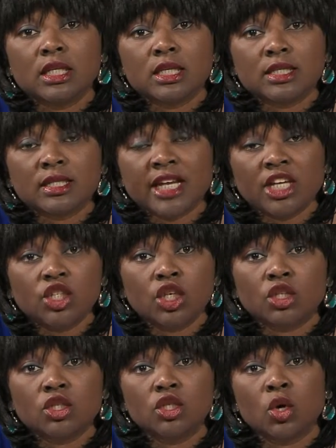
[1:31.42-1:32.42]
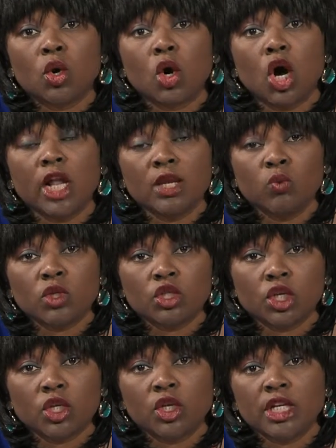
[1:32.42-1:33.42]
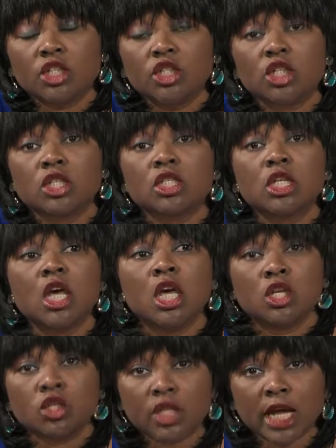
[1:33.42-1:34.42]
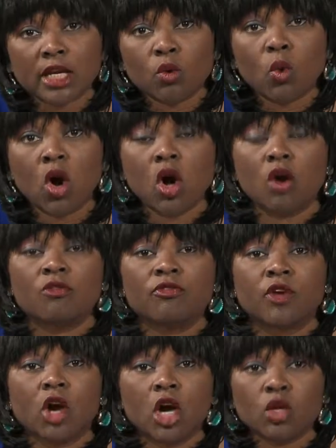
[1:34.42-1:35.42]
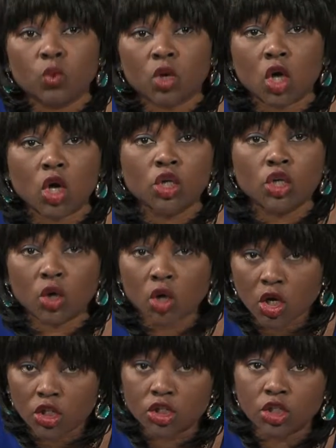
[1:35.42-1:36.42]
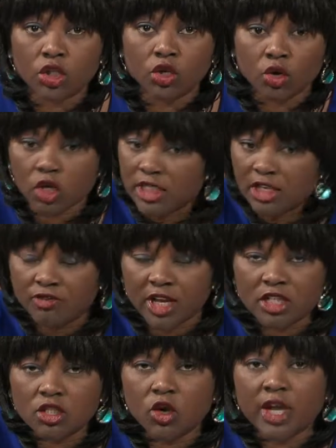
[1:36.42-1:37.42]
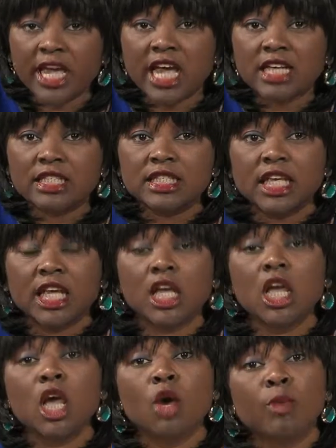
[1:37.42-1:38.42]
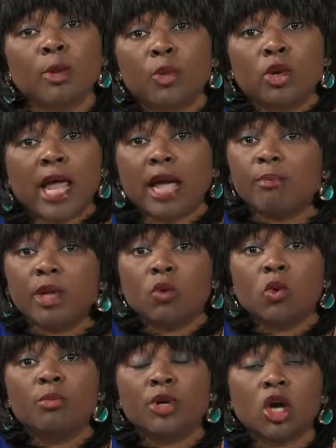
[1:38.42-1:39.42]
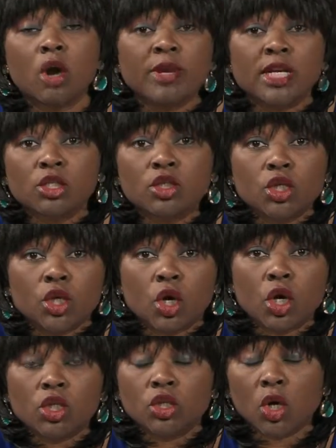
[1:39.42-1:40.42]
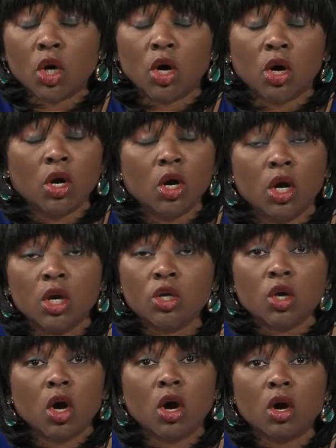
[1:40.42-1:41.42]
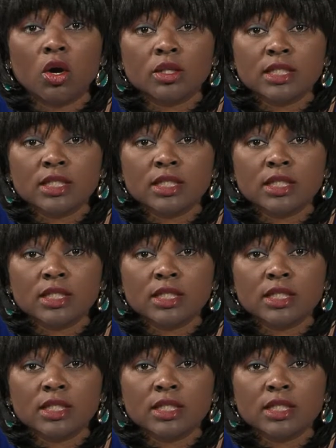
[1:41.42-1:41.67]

station. So call in with your donations so that the work of God will, you know, continue. Because if there is no KSCE, people like me won't be coming into your your your